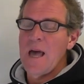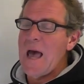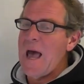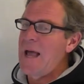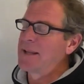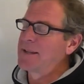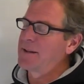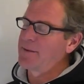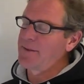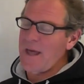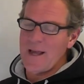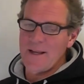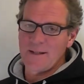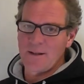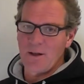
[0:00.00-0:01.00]
and
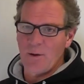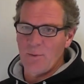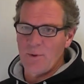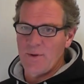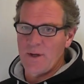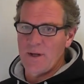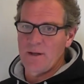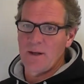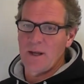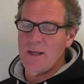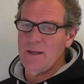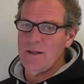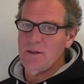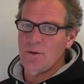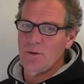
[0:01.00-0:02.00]
that is not within
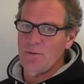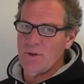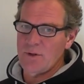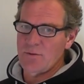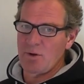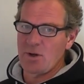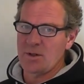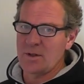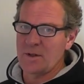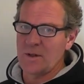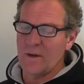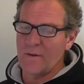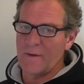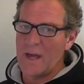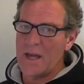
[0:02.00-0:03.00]
any sort of restriction
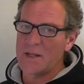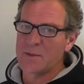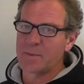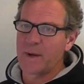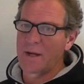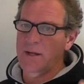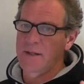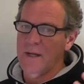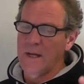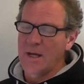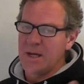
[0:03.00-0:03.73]
of airspace.